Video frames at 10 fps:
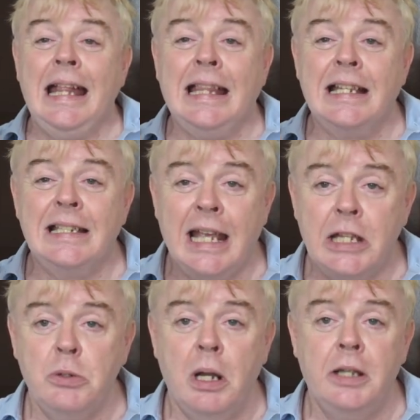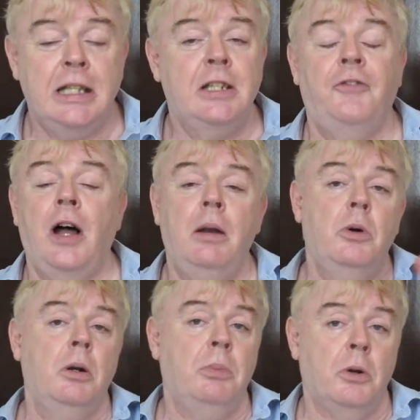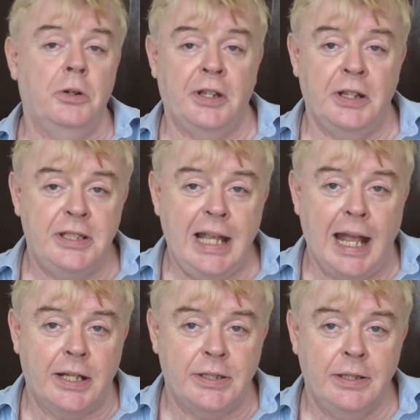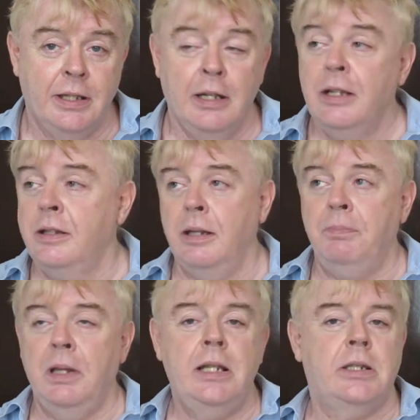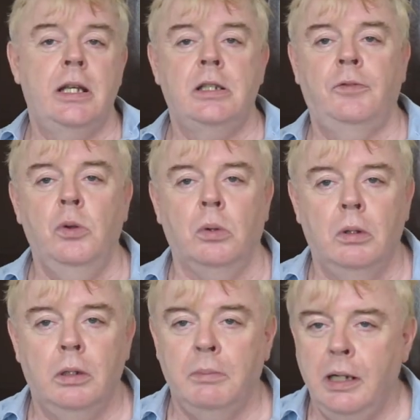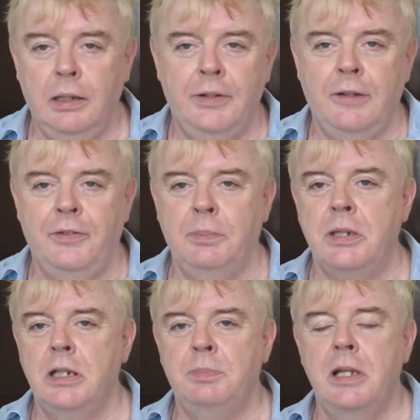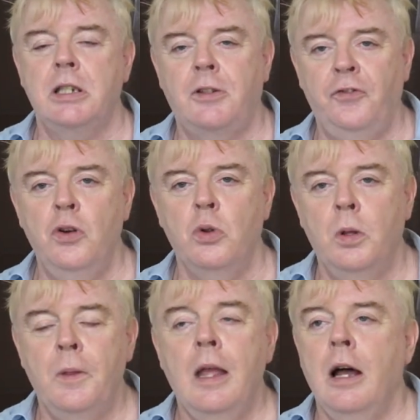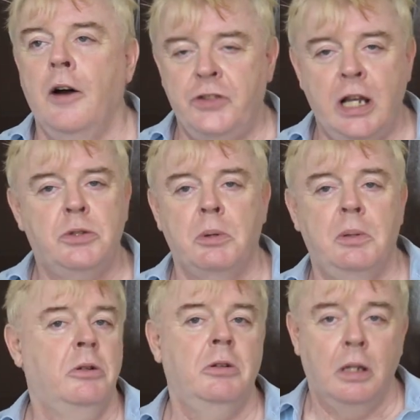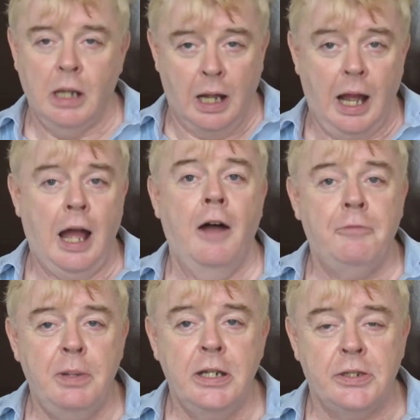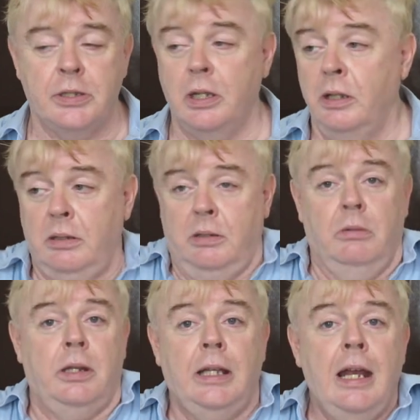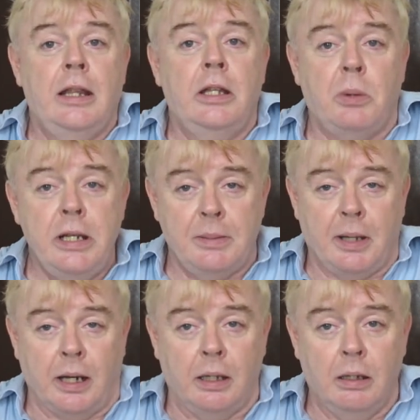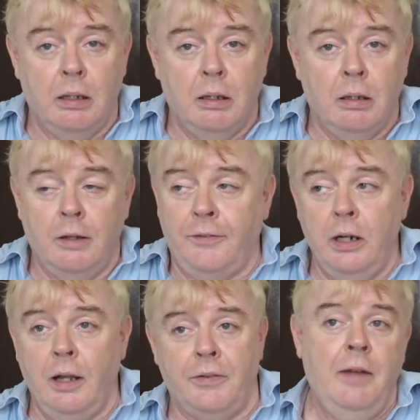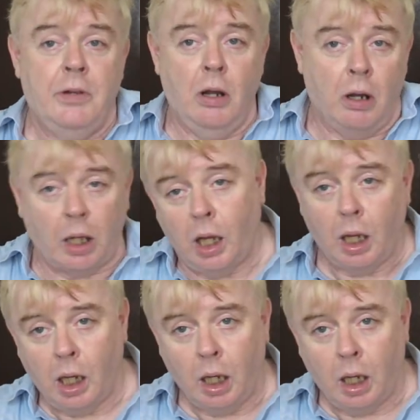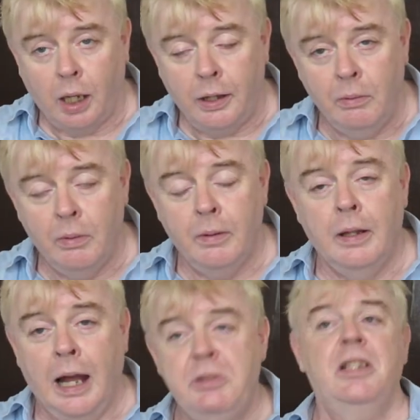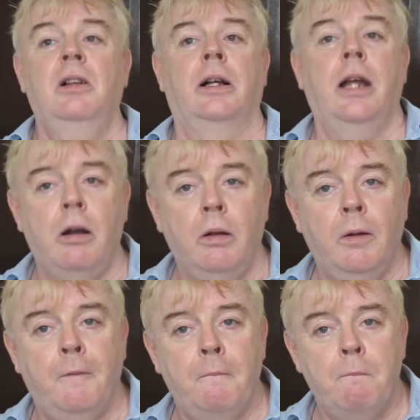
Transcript: this sexuality is far more important than sex. The place is full. I mean, I live in the Philippines. This place is full of trans women who have penises, and they don't think anything twice about it. It's fair enough, I have a cock. You know? I'm still a girl.